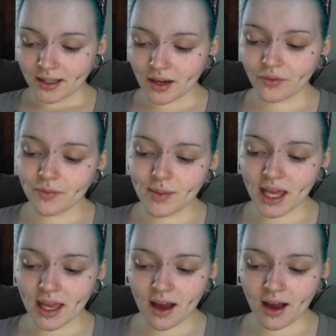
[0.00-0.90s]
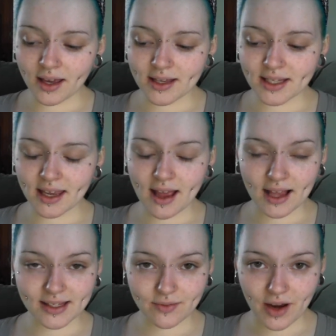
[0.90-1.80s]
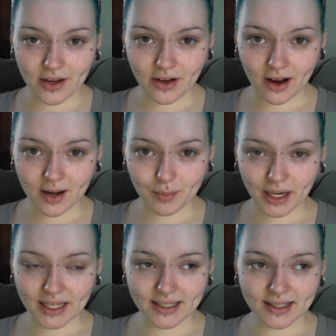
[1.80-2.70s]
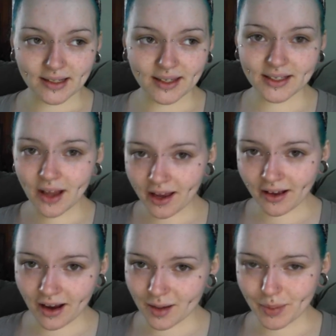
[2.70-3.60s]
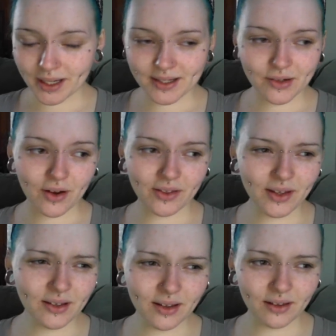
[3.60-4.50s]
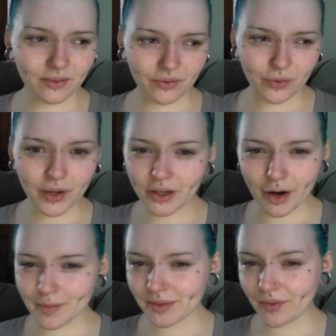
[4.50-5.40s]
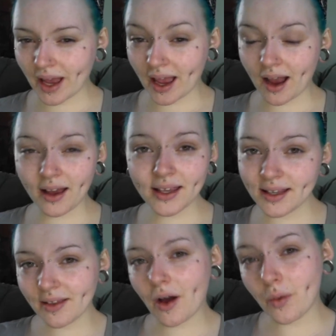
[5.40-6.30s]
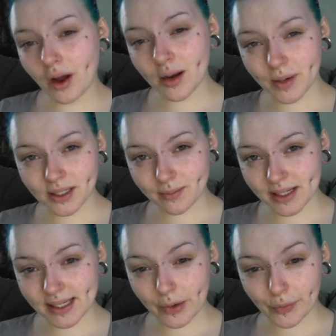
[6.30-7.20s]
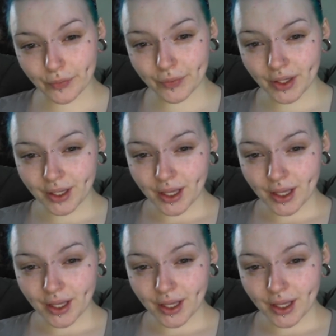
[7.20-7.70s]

Now for me, I could eat Asda Valley garlic bread. The entire garlic bread has got, I think, like 40 grams of fat. I could eat that whole garlic bread to myself.